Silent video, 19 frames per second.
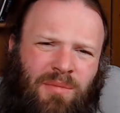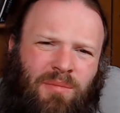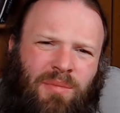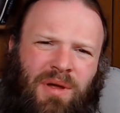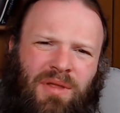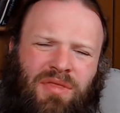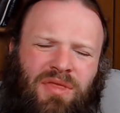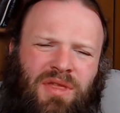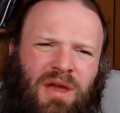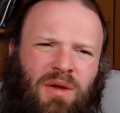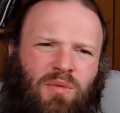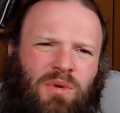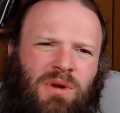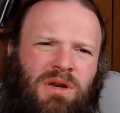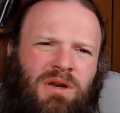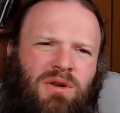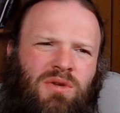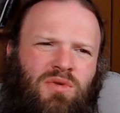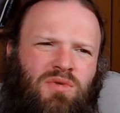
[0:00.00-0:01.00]
but they will
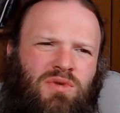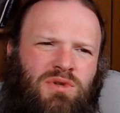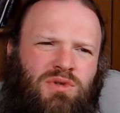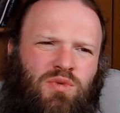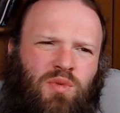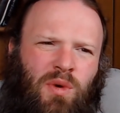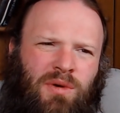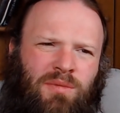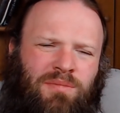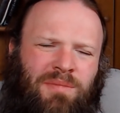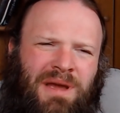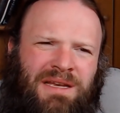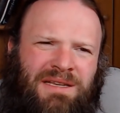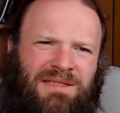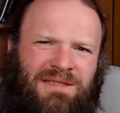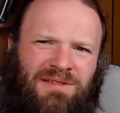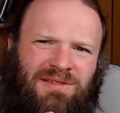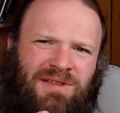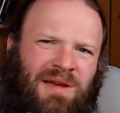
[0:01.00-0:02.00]
lose what
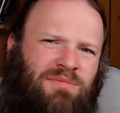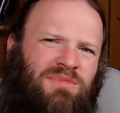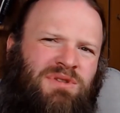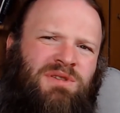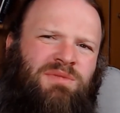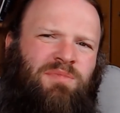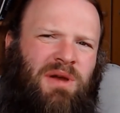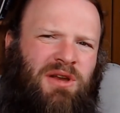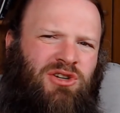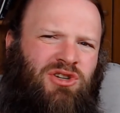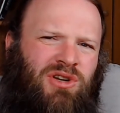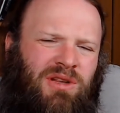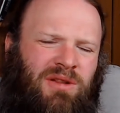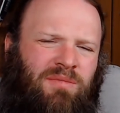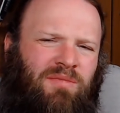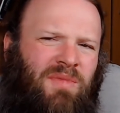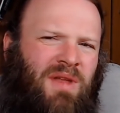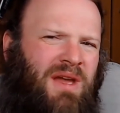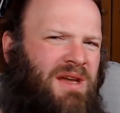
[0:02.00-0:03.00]
makes them special.